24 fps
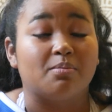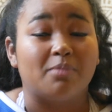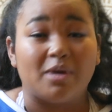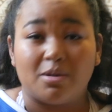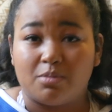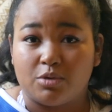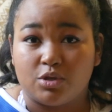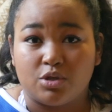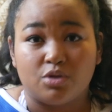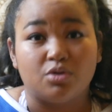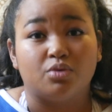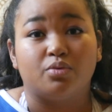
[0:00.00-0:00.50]

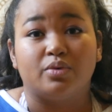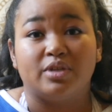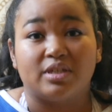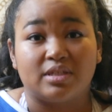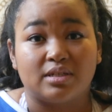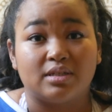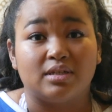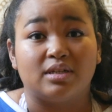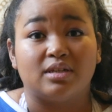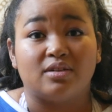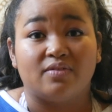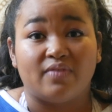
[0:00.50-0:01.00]
maybe 2
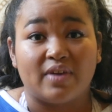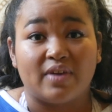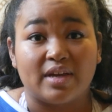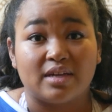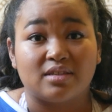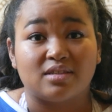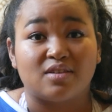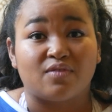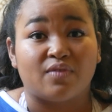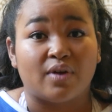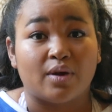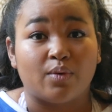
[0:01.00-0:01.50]
weeks in
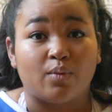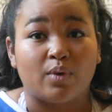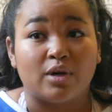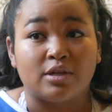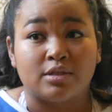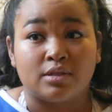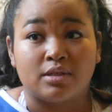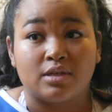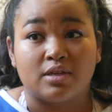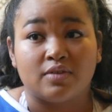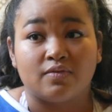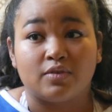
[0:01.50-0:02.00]
advance if I wanted
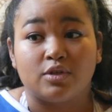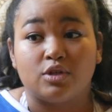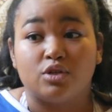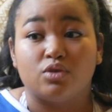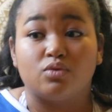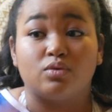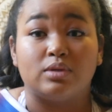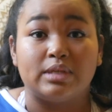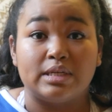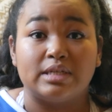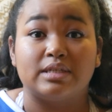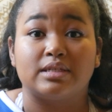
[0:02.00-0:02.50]
to even do
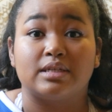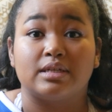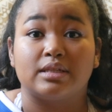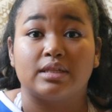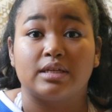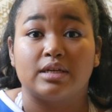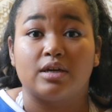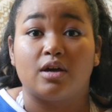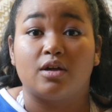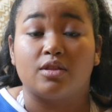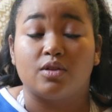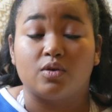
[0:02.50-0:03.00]

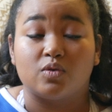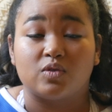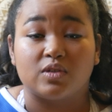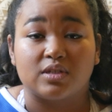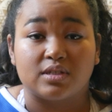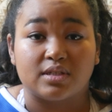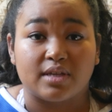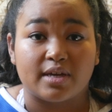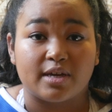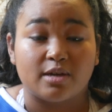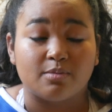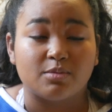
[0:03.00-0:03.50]
decently on those
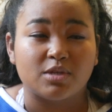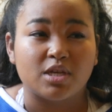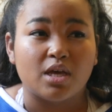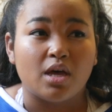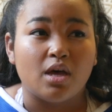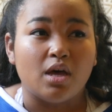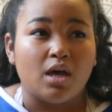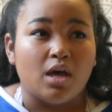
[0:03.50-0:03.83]
exams.